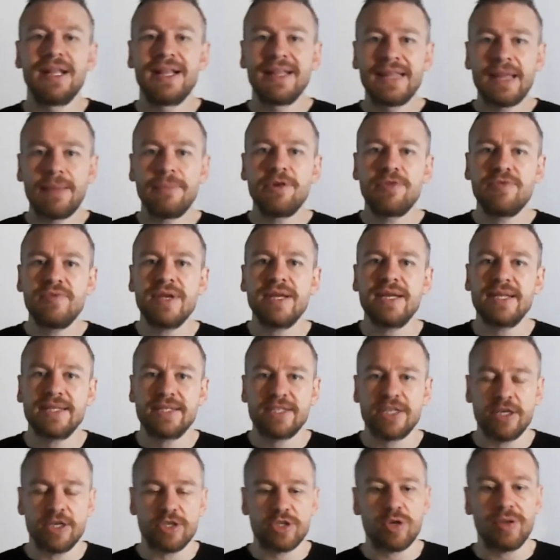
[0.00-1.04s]
Let me read it to
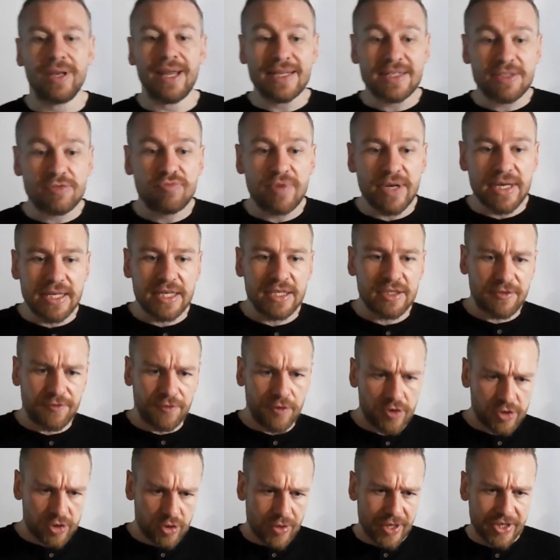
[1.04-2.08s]
you. So let's read his
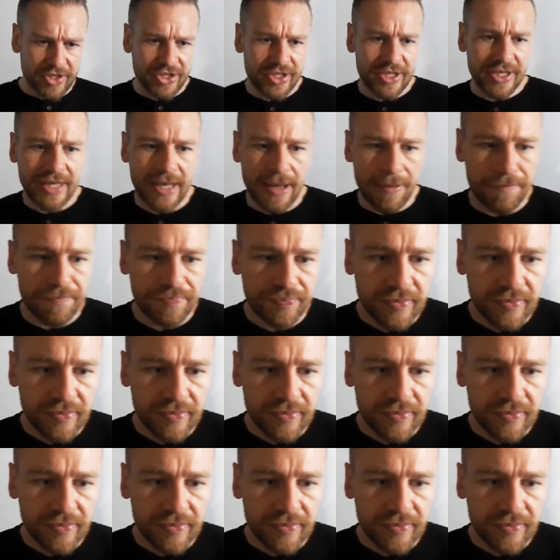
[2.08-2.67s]
first question again.